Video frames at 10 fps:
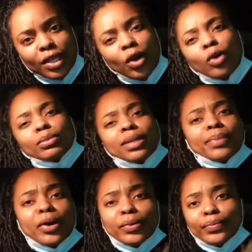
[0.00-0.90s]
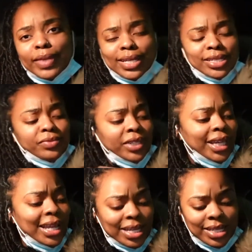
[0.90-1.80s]
Home Depot isn't
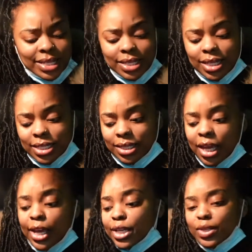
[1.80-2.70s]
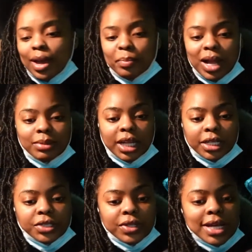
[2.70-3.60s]
really a necessity, so I'm probably not
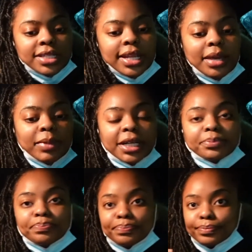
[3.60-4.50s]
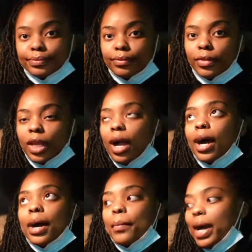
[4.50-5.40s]
gonna do that today, but
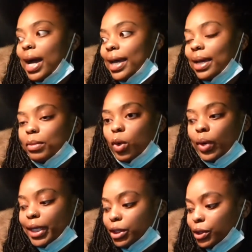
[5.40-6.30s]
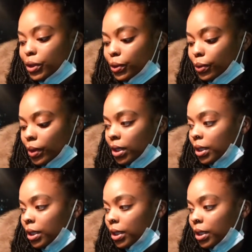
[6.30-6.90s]
um, I am going to